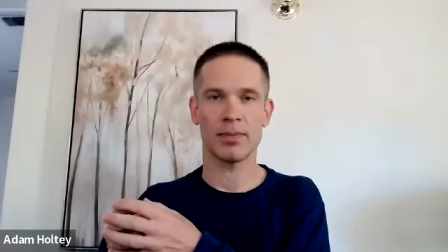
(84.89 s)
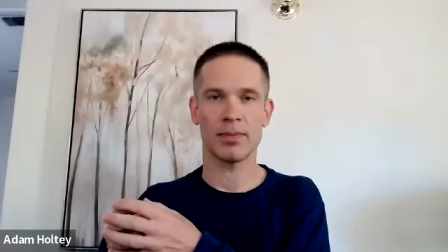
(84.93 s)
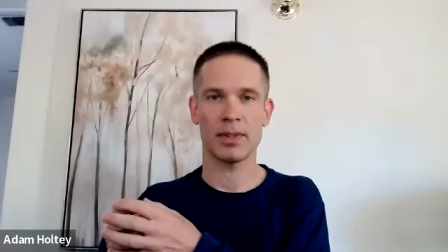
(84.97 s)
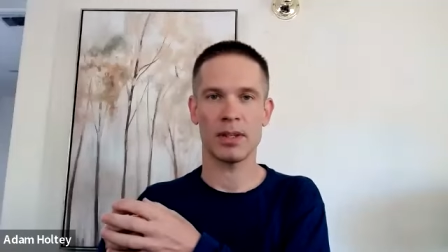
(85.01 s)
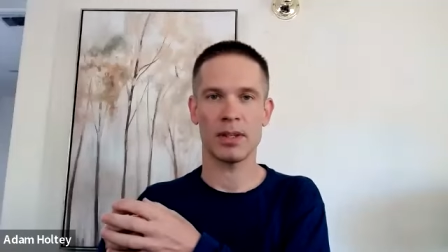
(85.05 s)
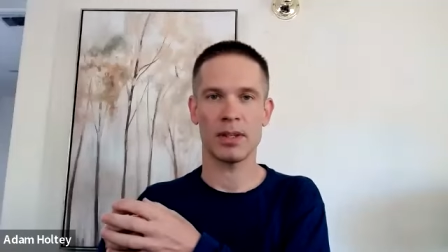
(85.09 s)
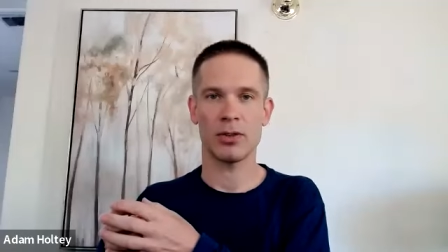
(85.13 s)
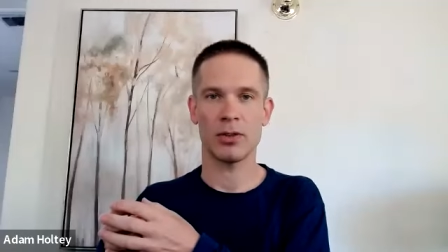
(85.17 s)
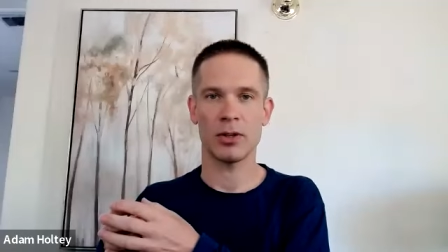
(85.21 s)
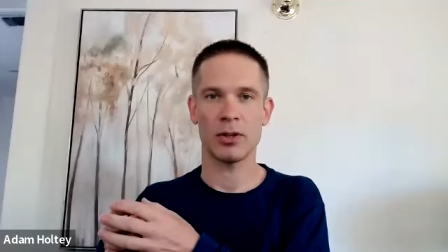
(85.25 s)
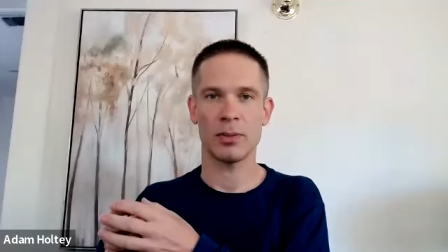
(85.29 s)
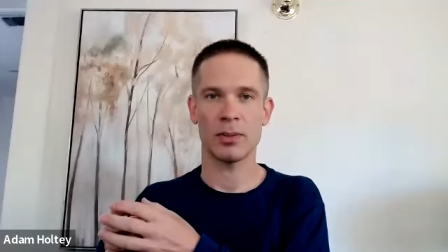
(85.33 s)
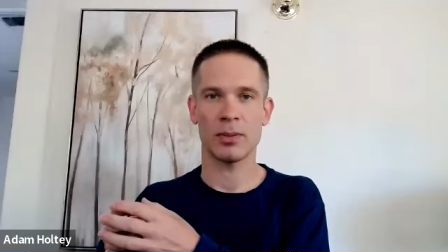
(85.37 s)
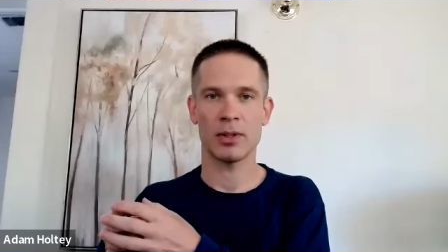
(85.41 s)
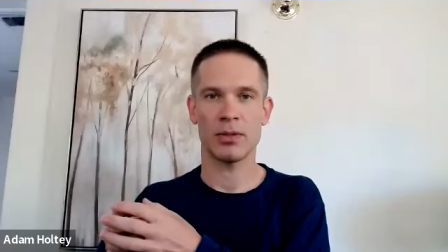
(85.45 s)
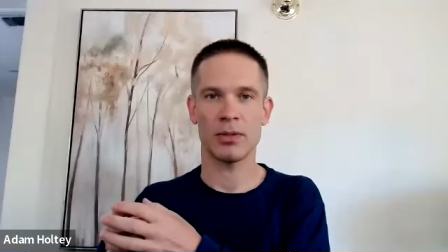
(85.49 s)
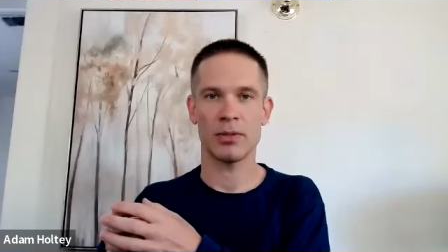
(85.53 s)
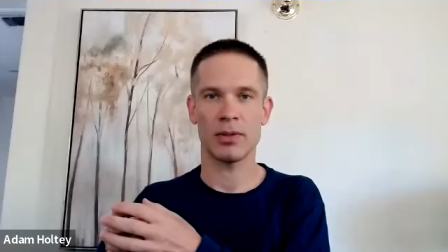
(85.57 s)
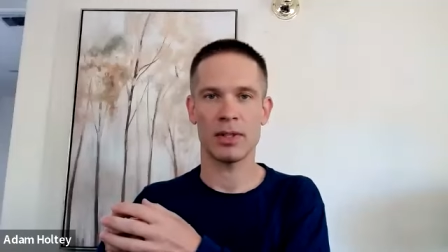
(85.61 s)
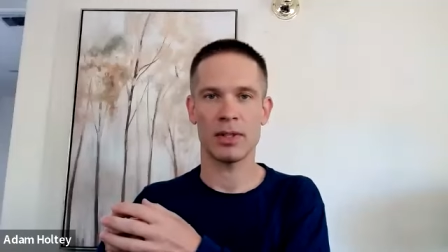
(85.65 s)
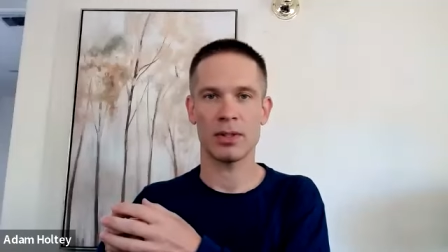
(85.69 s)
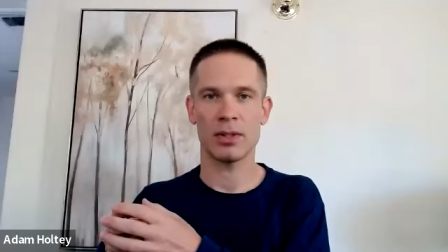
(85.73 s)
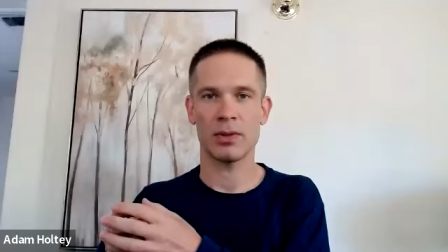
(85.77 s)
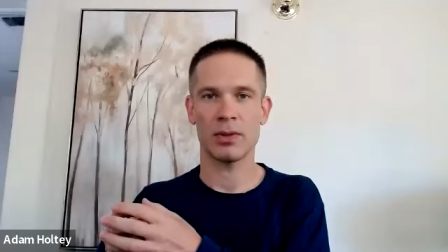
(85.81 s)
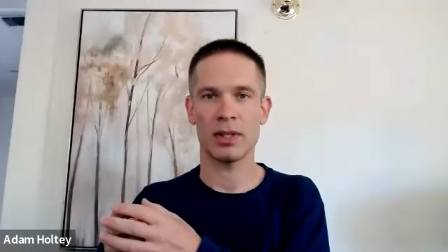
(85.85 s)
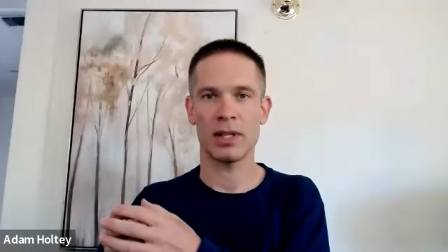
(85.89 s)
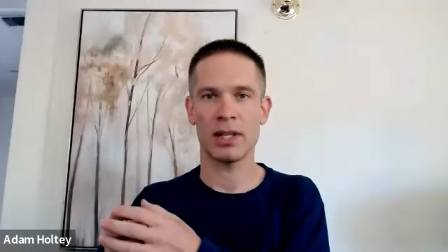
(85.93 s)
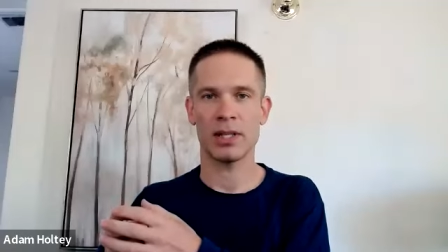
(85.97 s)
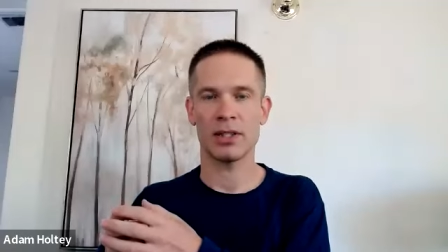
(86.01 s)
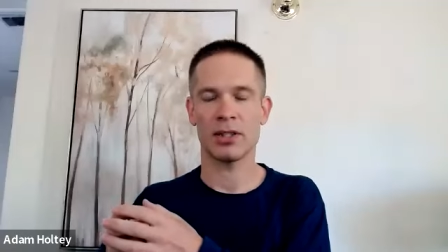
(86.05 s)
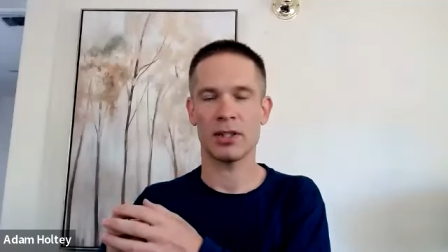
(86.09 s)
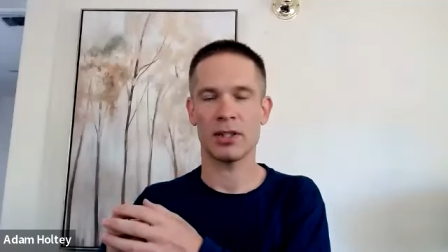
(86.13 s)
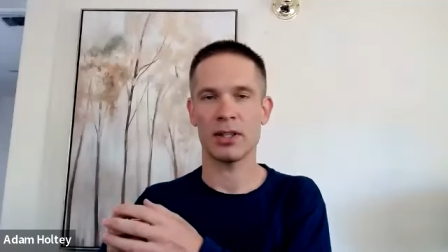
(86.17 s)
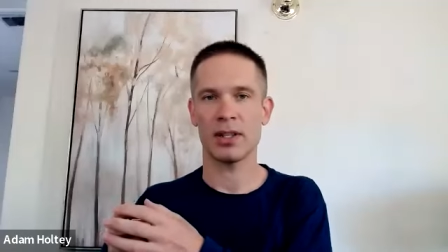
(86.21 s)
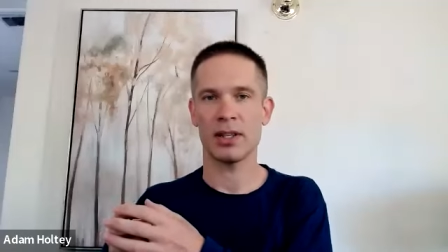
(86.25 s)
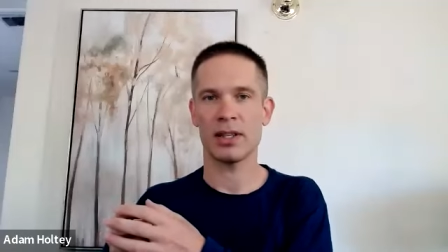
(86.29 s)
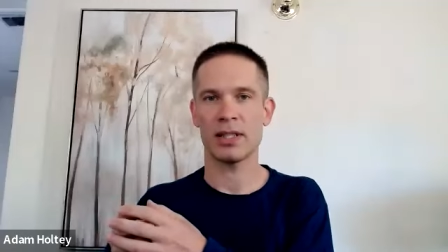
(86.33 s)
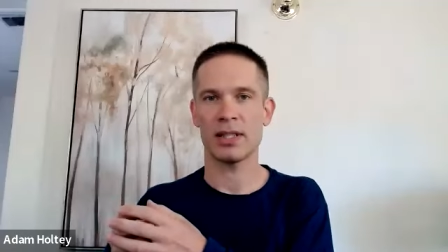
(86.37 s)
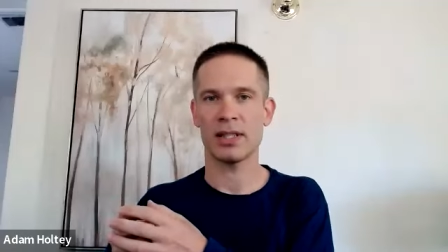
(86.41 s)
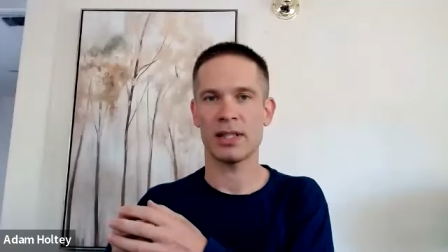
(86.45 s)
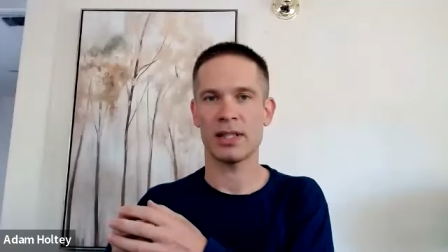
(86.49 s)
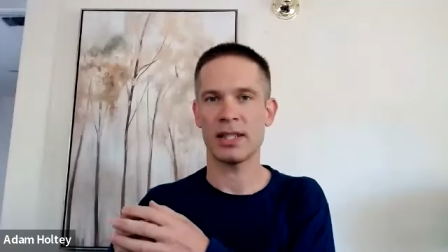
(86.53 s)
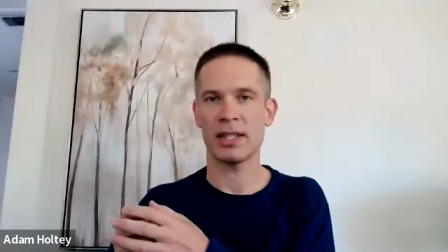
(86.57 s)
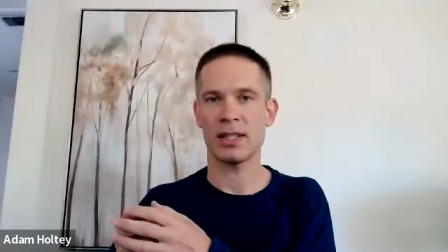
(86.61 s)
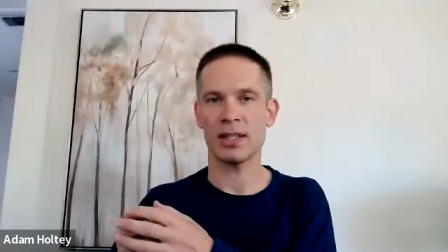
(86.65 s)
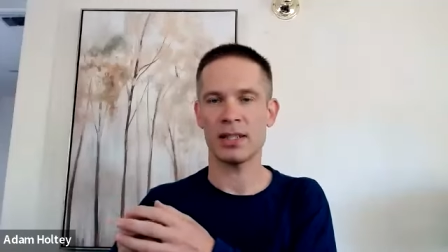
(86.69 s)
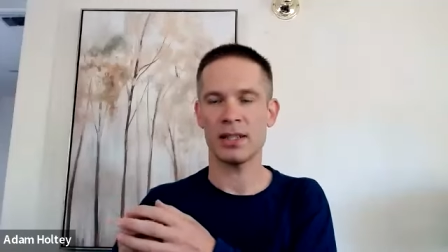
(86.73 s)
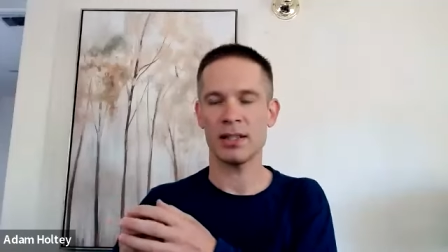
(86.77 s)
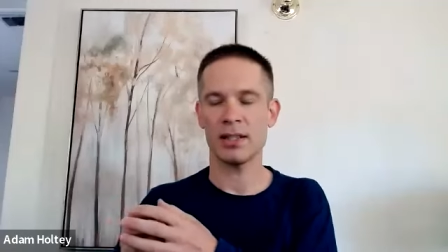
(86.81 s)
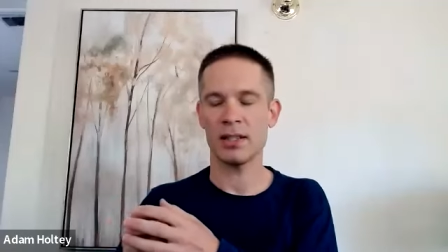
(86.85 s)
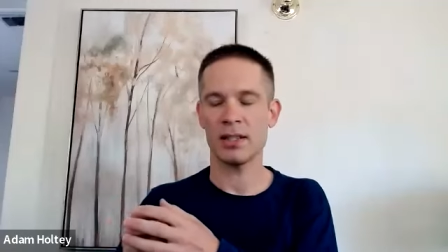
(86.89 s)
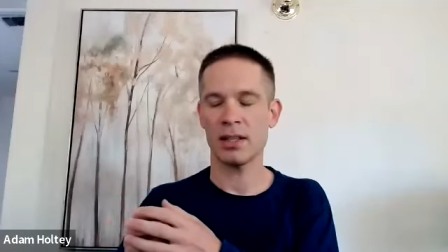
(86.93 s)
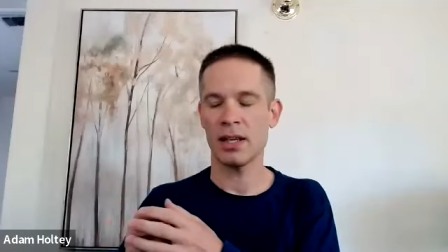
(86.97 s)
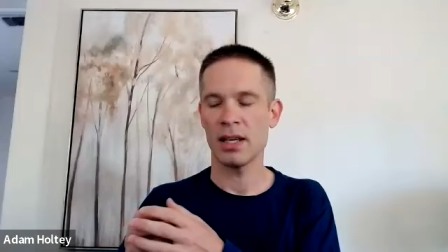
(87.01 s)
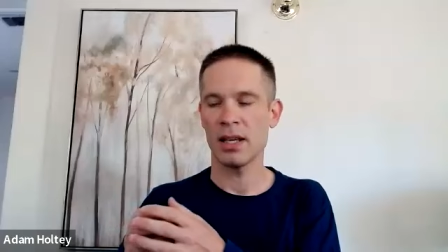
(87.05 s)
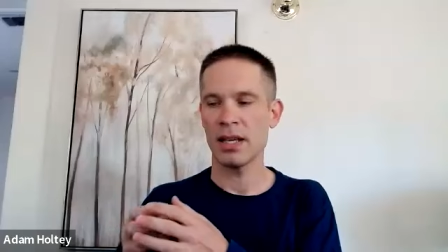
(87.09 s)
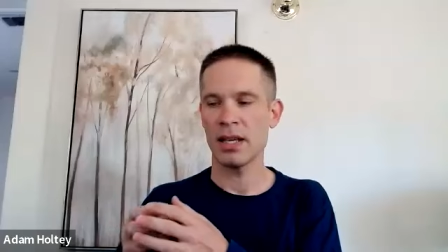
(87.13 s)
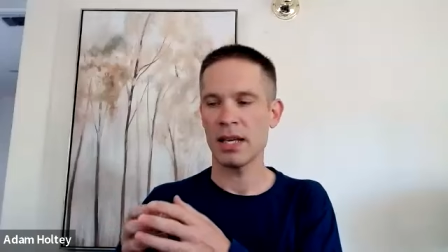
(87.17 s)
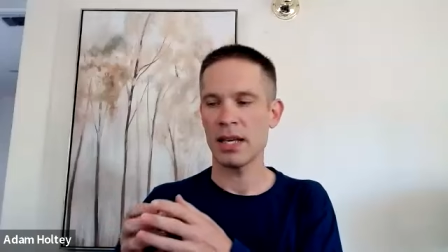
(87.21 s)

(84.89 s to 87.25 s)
in terms of its relation to the seasons.